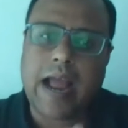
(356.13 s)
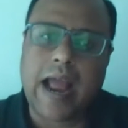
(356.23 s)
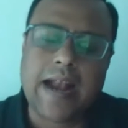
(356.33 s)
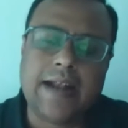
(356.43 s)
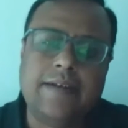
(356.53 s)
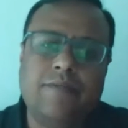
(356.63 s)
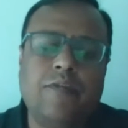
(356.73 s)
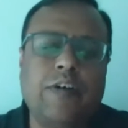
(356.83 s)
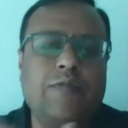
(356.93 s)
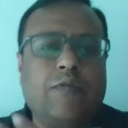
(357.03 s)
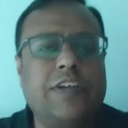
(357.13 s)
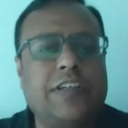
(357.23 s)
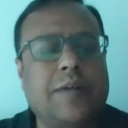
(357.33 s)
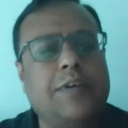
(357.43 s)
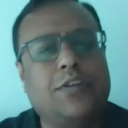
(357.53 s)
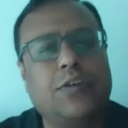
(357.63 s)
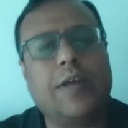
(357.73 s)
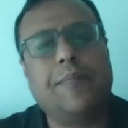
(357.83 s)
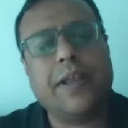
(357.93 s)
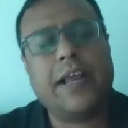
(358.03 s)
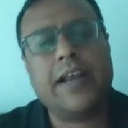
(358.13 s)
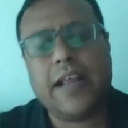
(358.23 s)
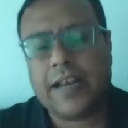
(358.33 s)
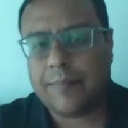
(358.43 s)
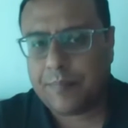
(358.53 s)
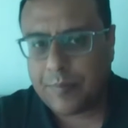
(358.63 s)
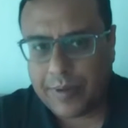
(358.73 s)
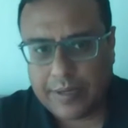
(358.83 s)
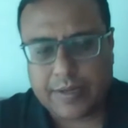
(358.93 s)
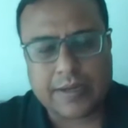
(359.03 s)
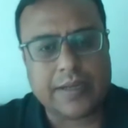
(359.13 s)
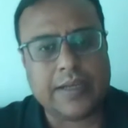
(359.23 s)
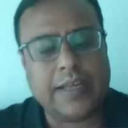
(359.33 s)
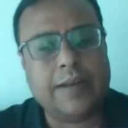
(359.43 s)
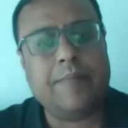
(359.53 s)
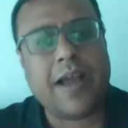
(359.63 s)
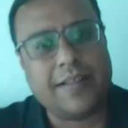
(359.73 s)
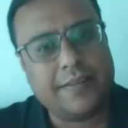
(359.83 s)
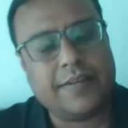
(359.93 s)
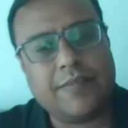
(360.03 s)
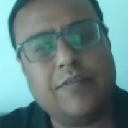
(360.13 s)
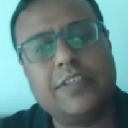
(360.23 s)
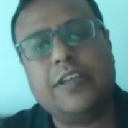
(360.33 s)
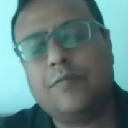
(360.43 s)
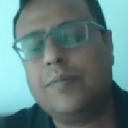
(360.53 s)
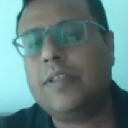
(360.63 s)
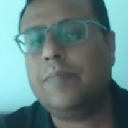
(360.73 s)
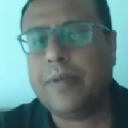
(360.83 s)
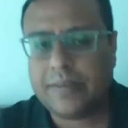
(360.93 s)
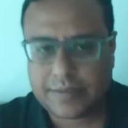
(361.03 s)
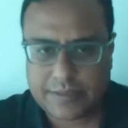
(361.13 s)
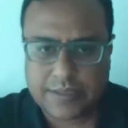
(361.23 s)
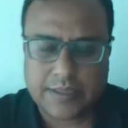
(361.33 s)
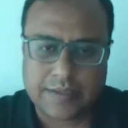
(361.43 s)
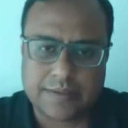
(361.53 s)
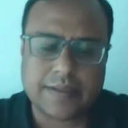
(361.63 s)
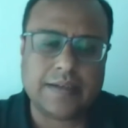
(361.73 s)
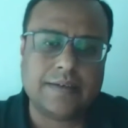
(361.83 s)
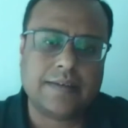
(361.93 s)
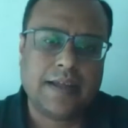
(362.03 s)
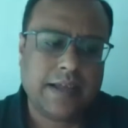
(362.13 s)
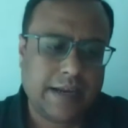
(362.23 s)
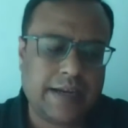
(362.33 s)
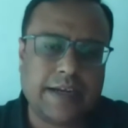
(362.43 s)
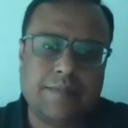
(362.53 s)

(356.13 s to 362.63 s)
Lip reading: and which company should I pick and implement in my system, which gives me the best results in